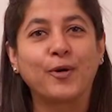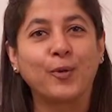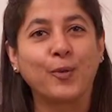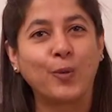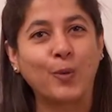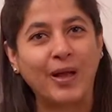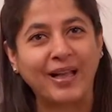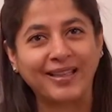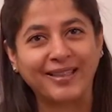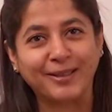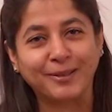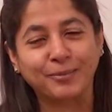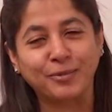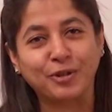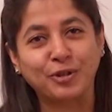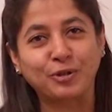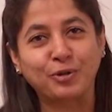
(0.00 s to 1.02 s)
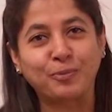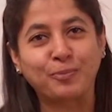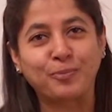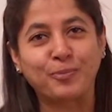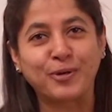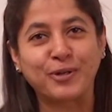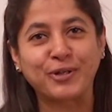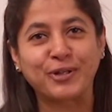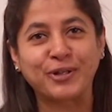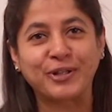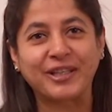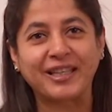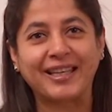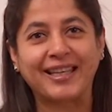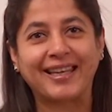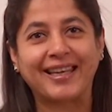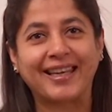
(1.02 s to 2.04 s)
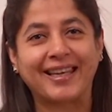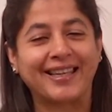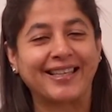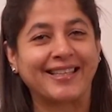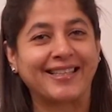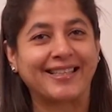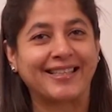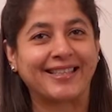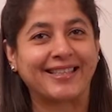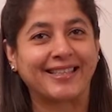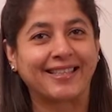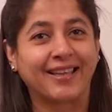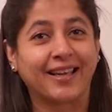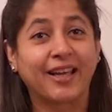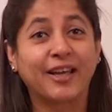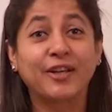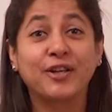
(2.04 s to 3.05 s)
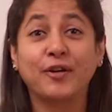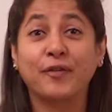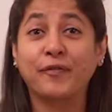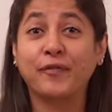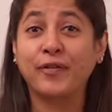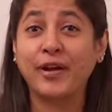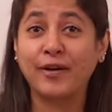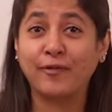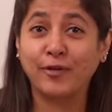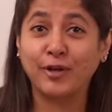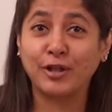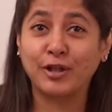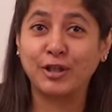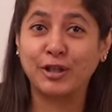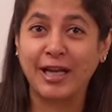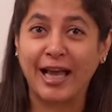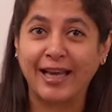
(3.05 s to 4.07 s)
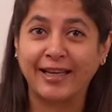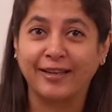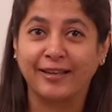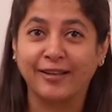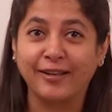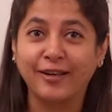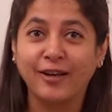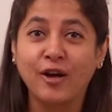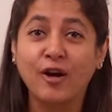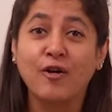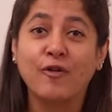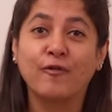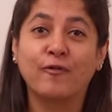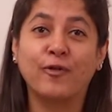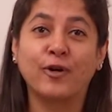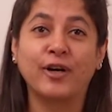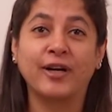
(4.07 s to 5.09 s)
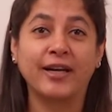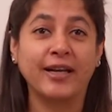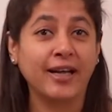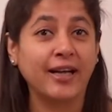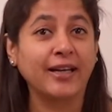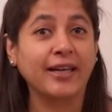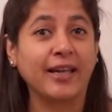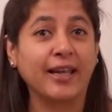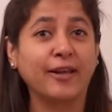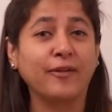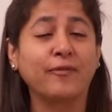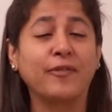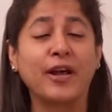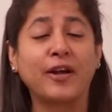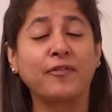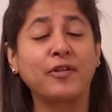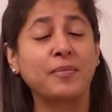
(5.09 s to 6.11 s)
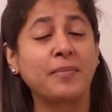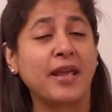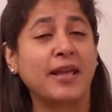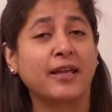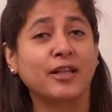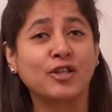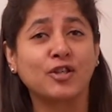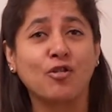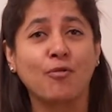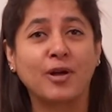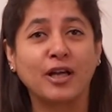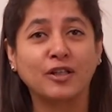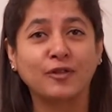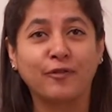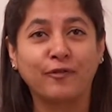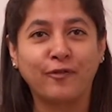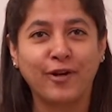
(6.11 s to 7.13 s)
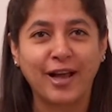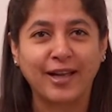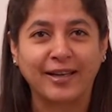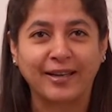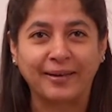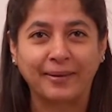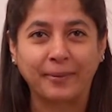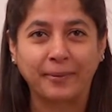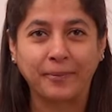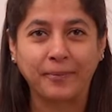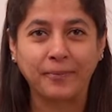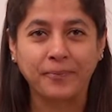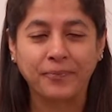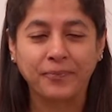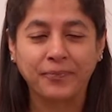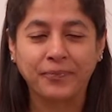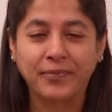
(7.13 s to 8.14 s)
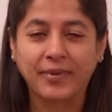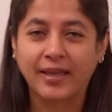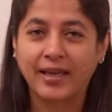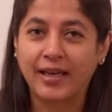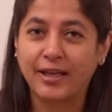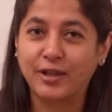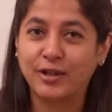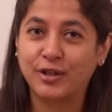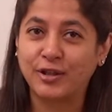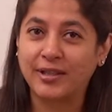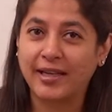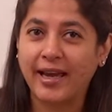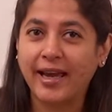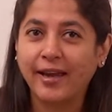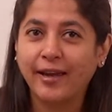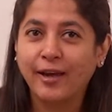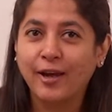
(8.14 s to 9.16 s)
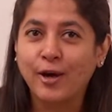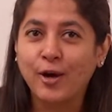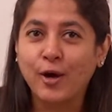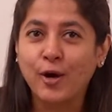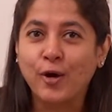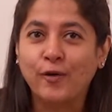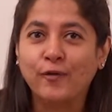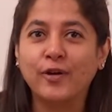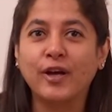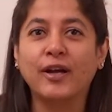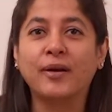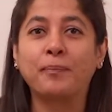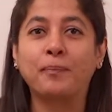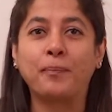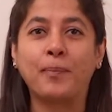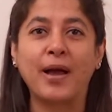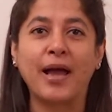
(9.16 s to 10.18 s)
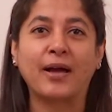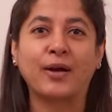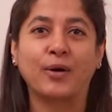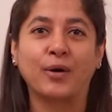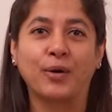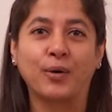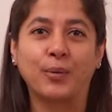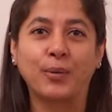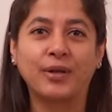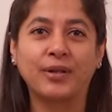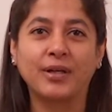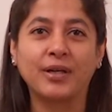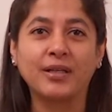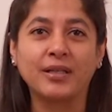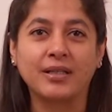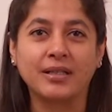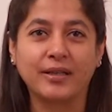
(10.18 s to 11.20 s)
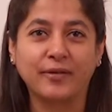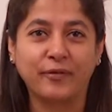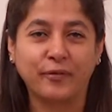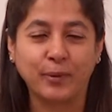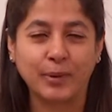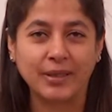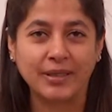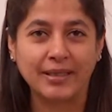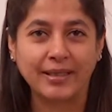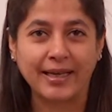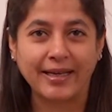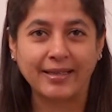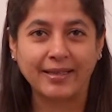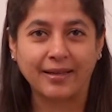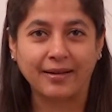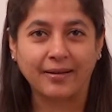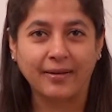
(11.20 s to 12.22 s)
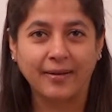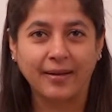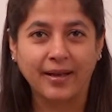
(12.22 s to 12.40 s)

Welcome to PunToon Kids, your favorite channel for learning where we make it so much fun. And today, we're back with a different letter.